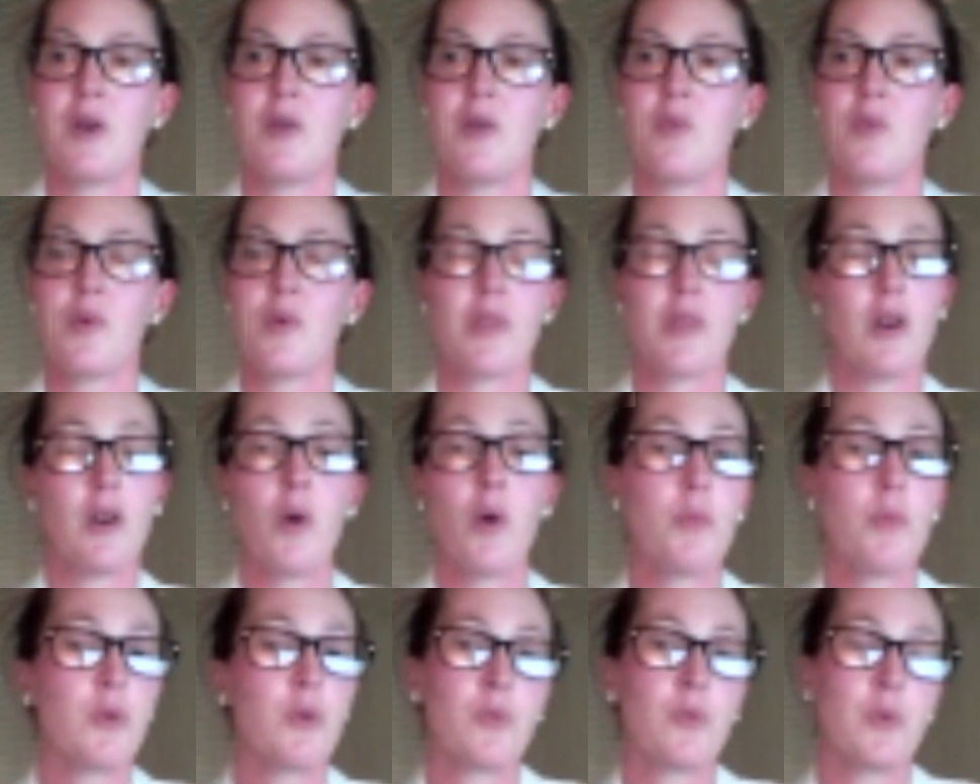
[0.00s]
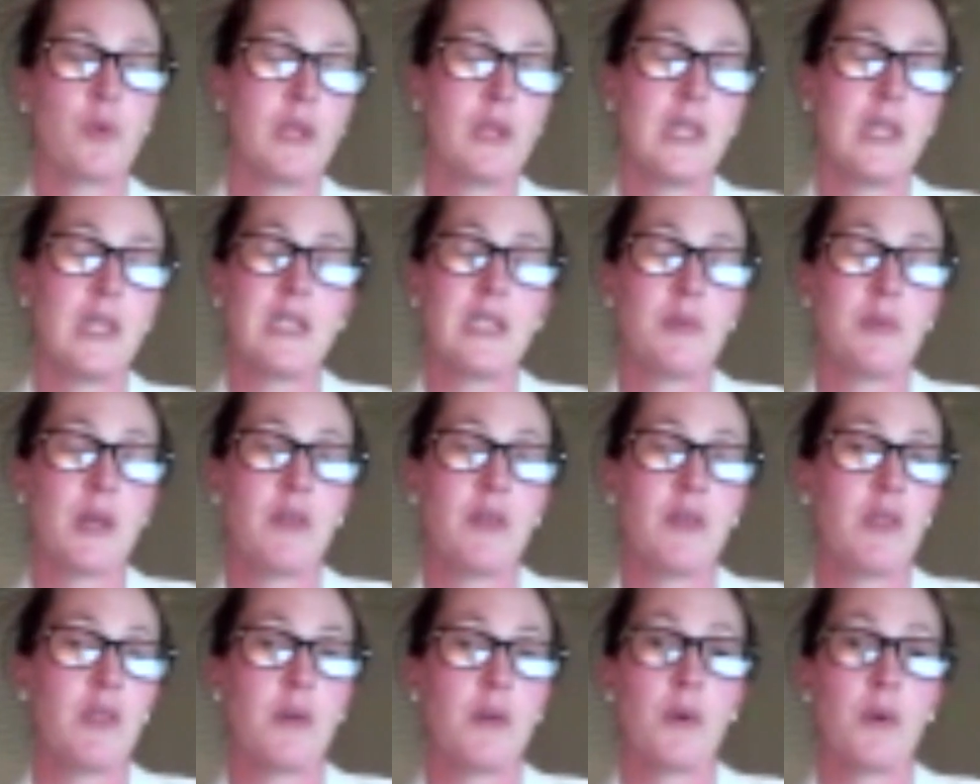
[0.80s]
with a lot more. We need to be
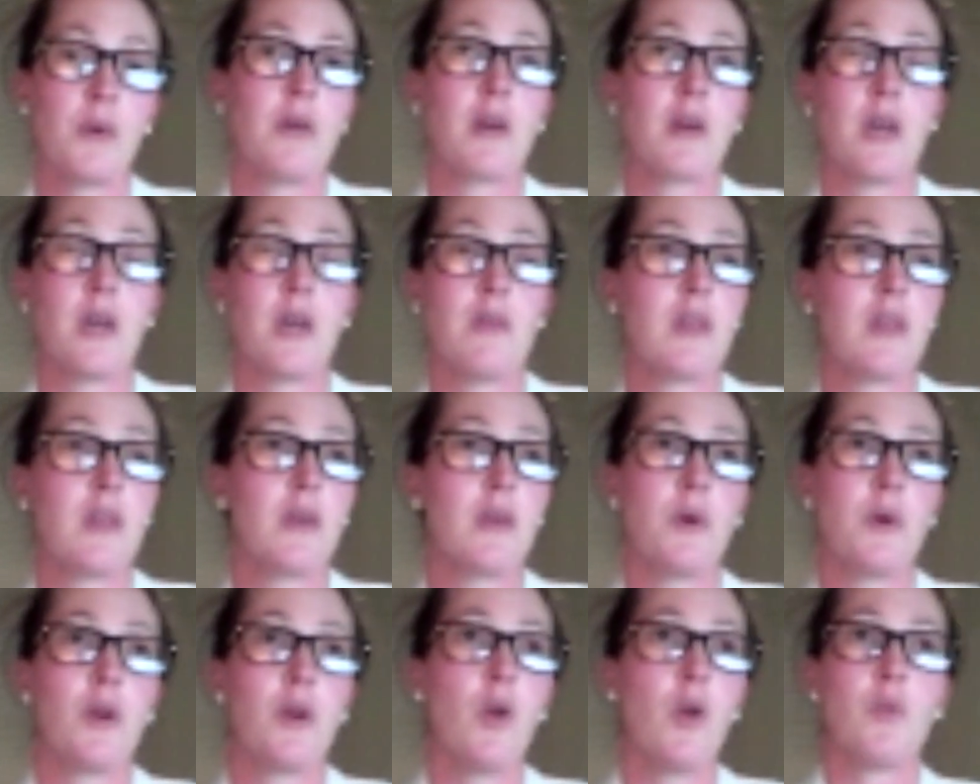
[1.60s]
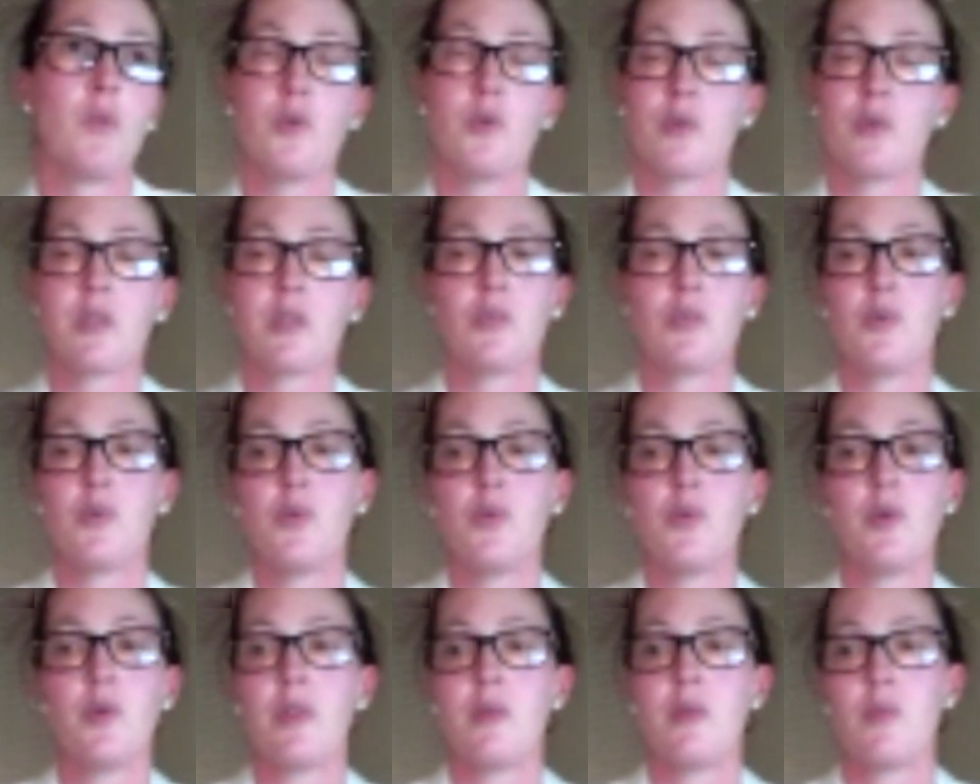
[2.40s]
giving them a lot more
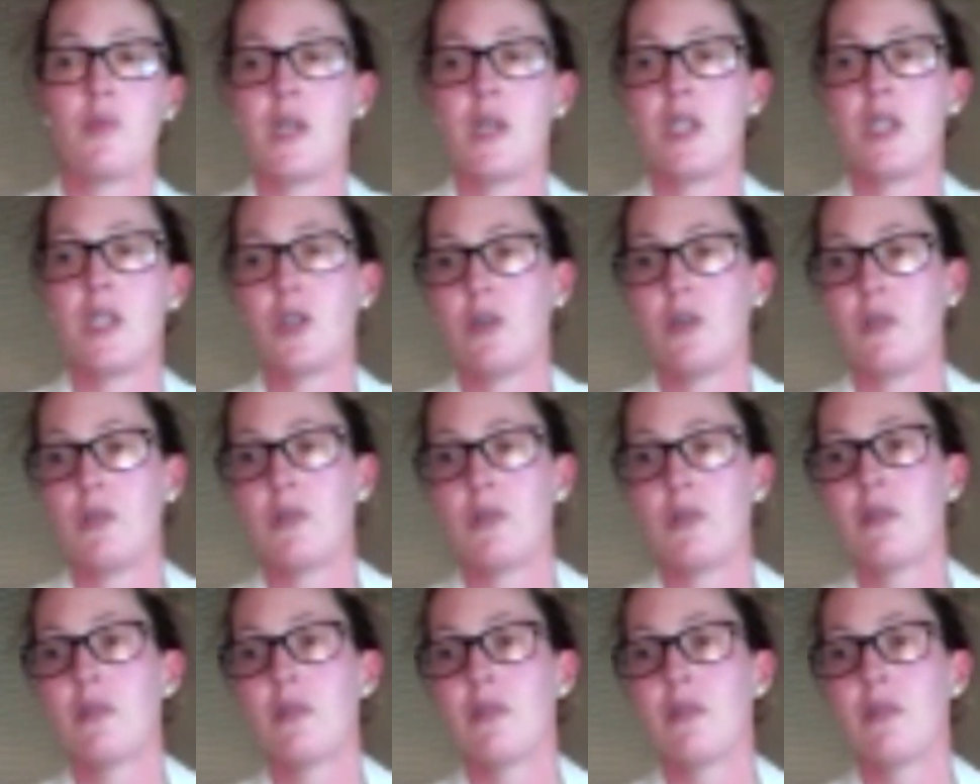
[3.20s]
support than we do.